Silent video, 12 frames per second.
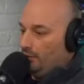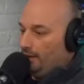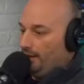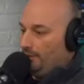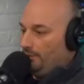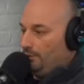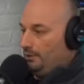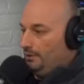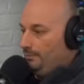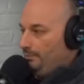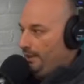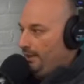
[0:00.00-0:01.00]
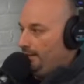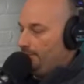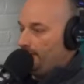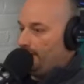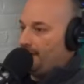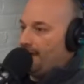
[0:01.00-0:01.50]
like, you know, we we're
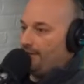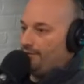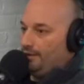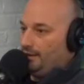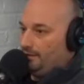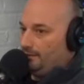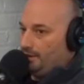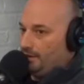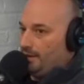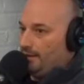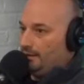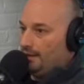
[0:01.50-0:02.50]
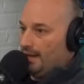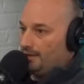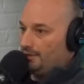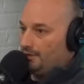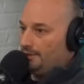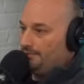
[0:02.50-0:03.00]
big, big advocates of email.
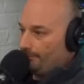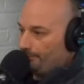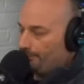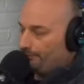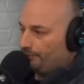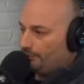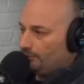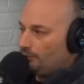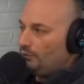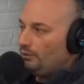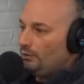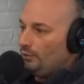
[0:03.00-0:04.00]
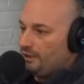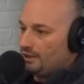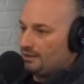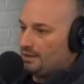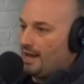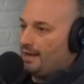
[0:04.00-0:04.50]
Actually, we
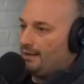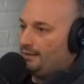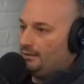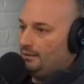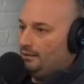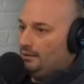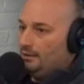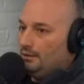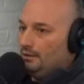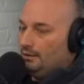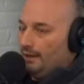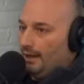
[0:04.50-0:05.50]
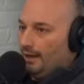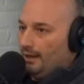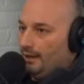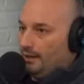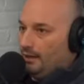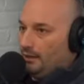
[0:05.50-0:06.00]
just signed
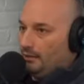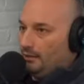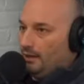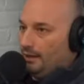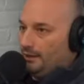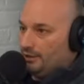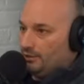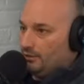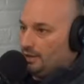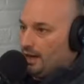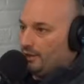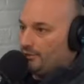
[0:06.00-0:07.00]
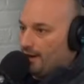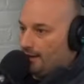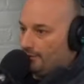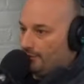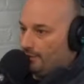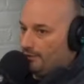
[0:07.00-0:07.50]
a an additional
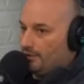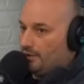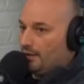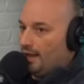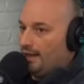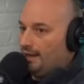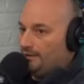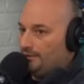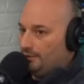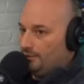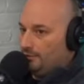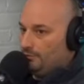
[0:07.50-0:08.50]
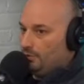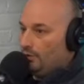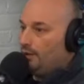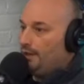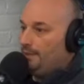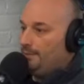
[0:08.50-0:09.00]
contract with one of our clients to do
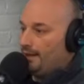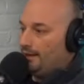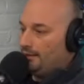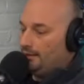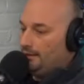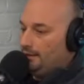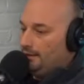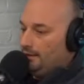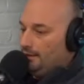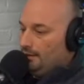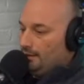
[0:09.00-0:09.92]
more email